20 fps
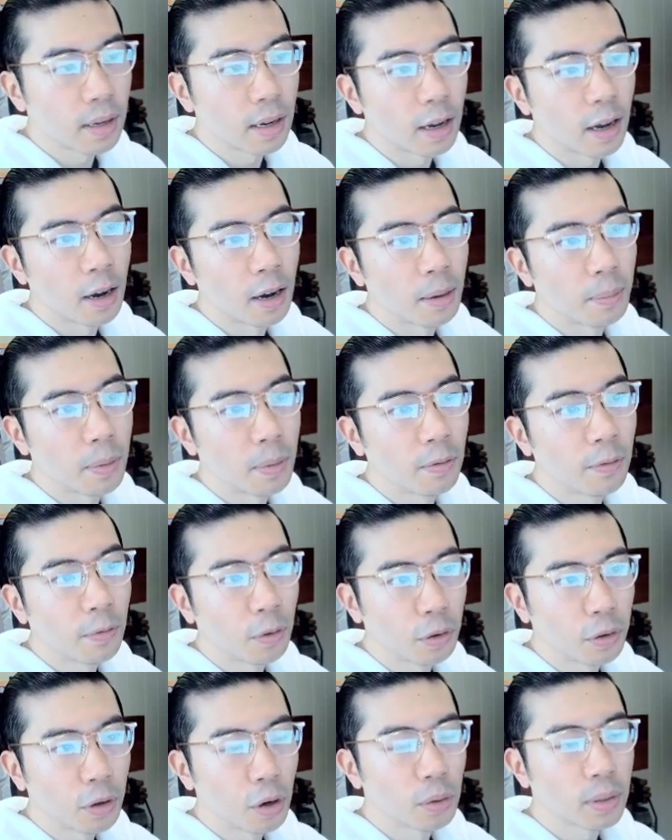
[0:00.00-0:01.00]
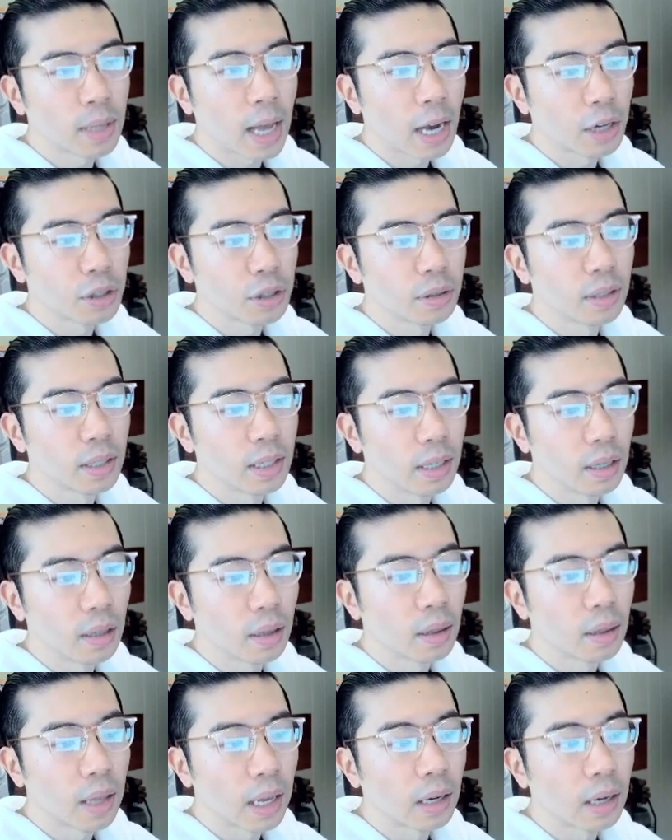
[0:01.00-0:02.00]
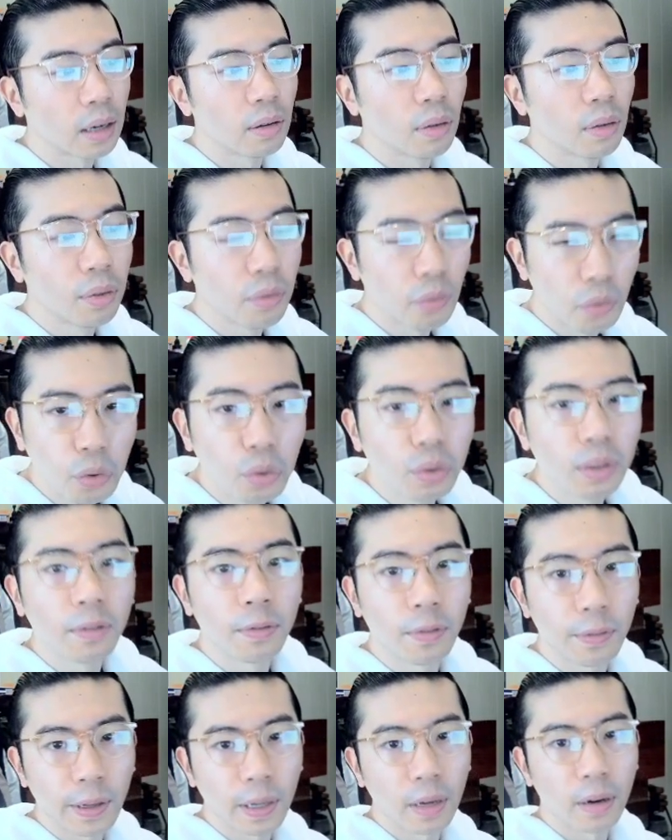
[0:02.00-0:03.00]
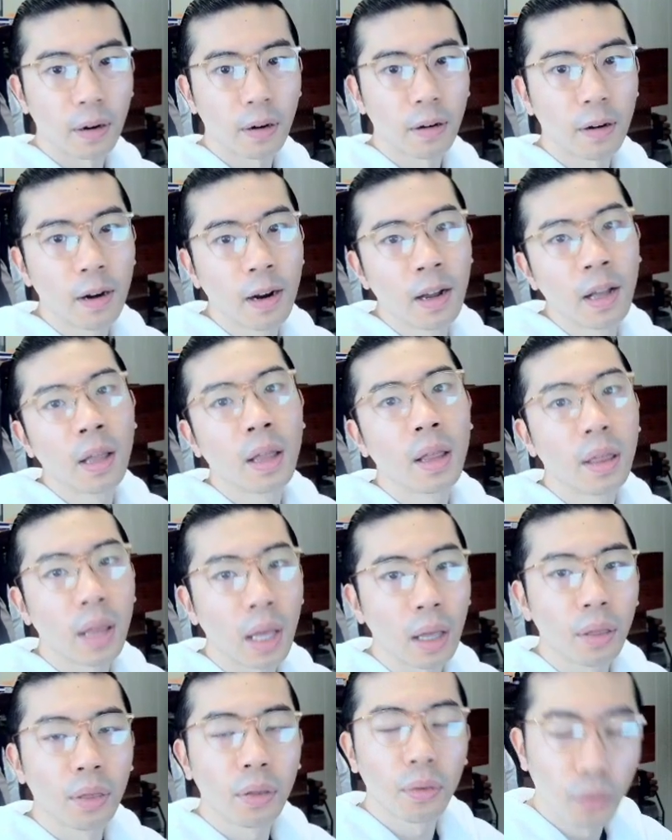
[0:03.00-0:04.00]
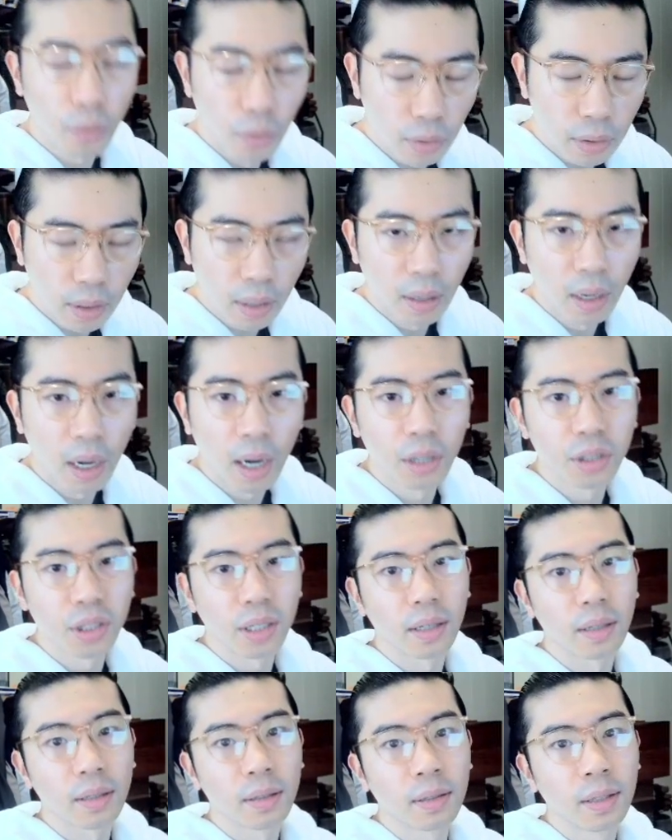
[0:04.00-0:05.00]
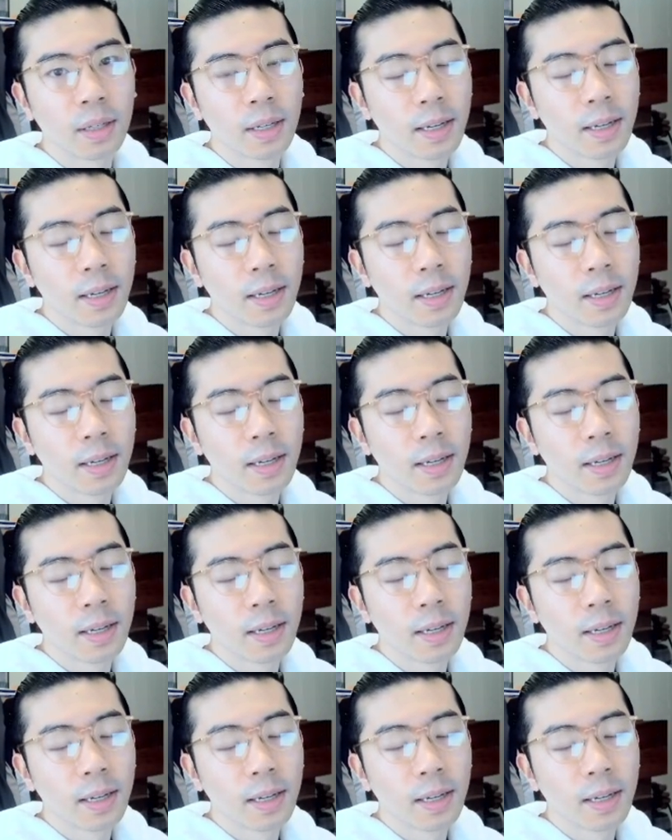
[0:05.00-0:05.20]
But for those actually think through the fear, think through the logics,